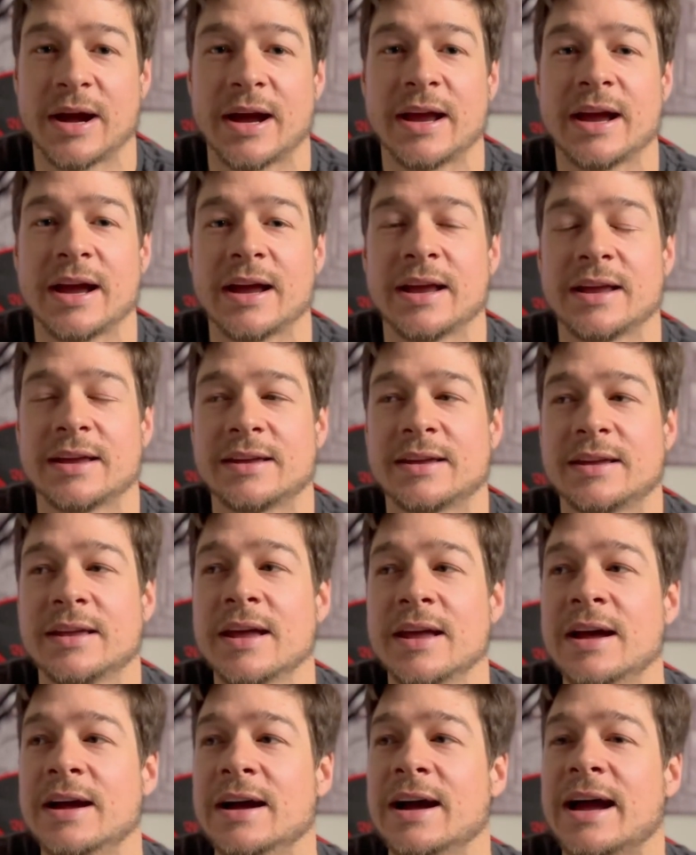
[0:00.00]
I
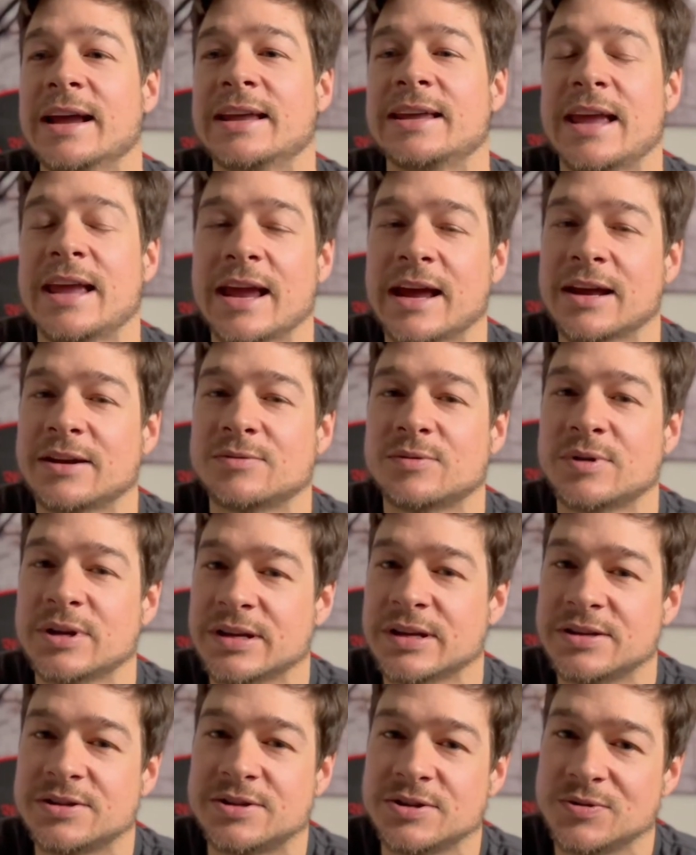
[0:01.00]
can't
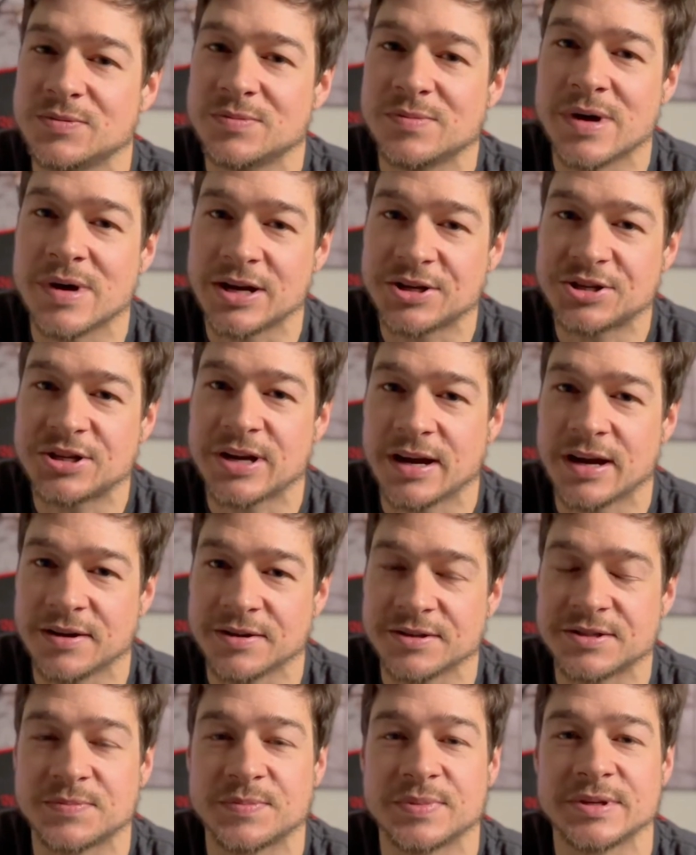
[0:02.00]
really do much
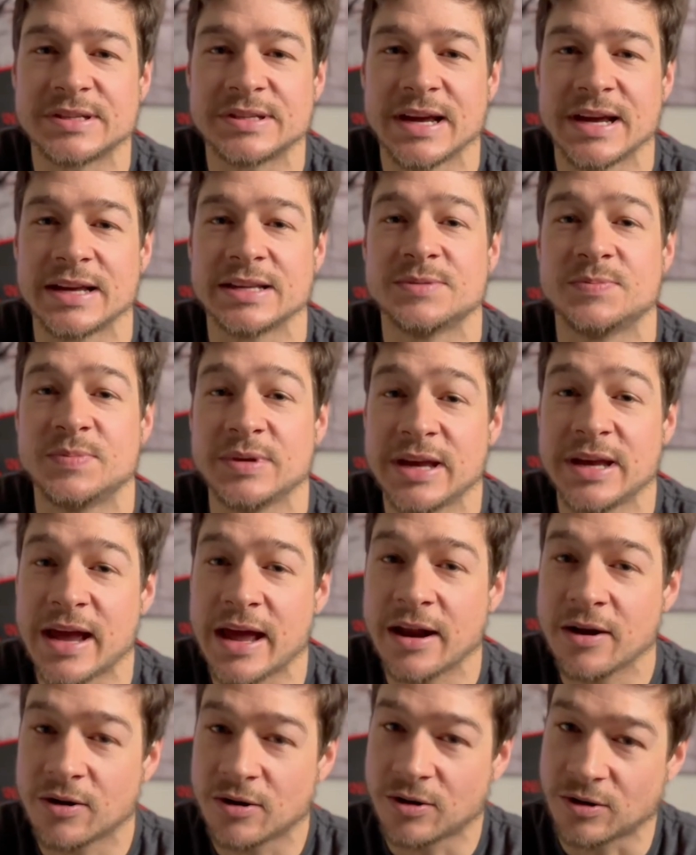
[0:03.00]
else besides be
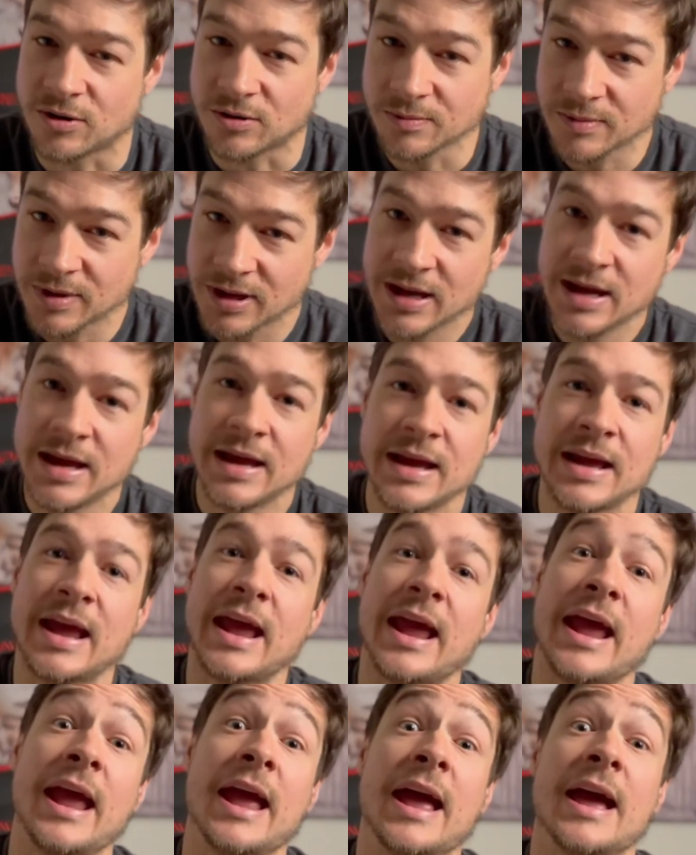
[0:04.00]
at home
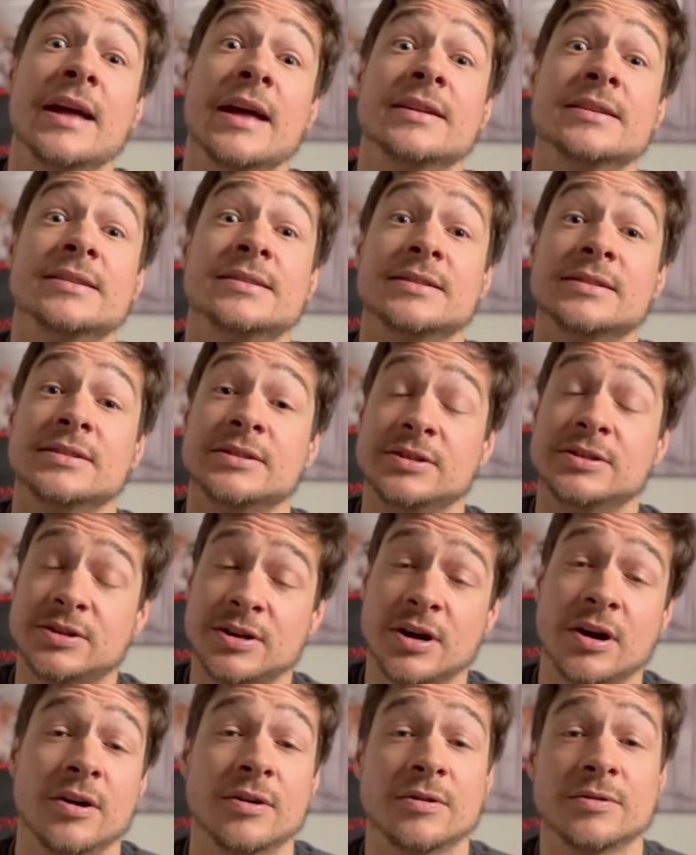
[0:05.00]
and
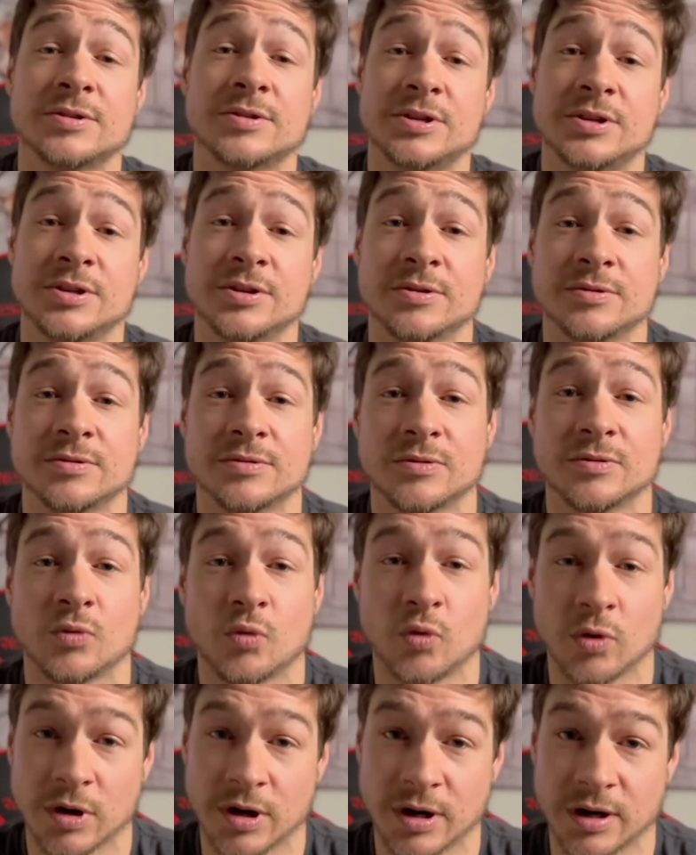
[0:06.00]
go to
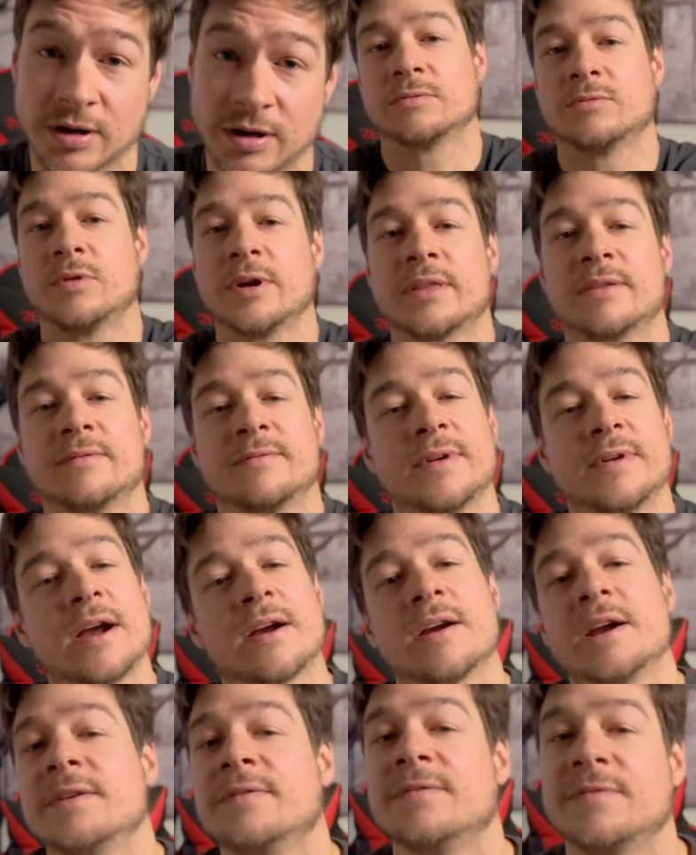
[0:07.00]
work, with
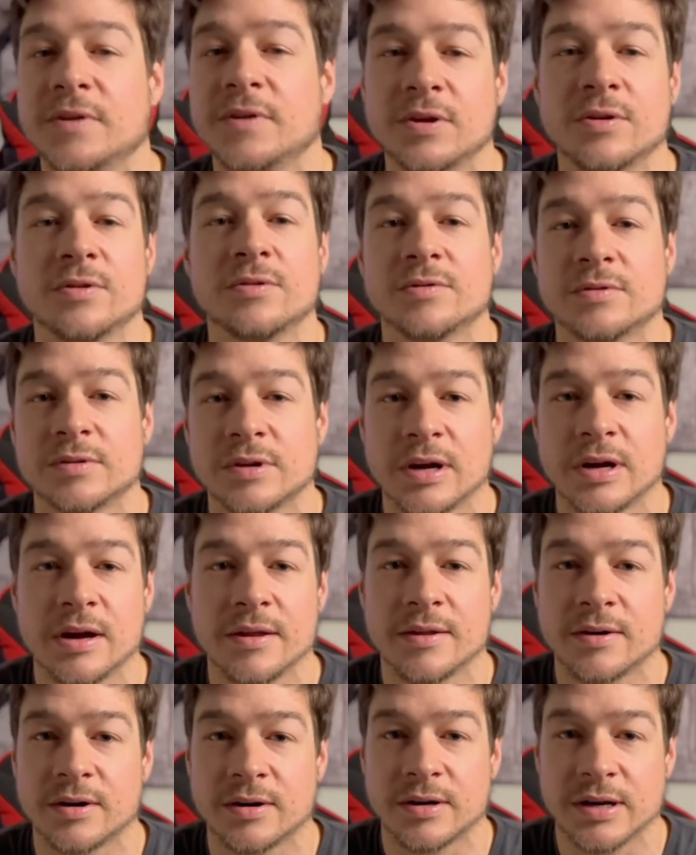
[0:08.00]
very few
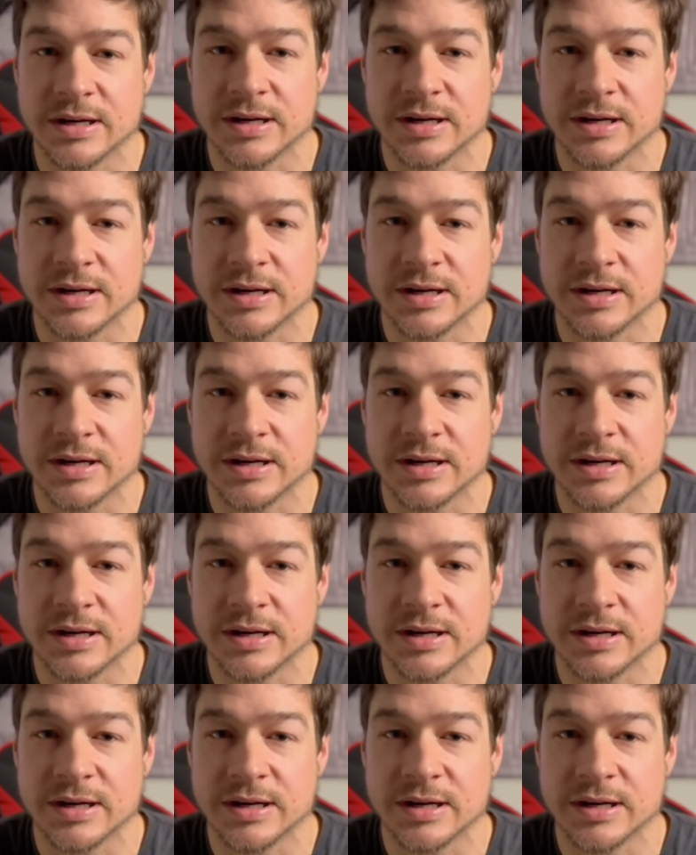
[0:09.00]
other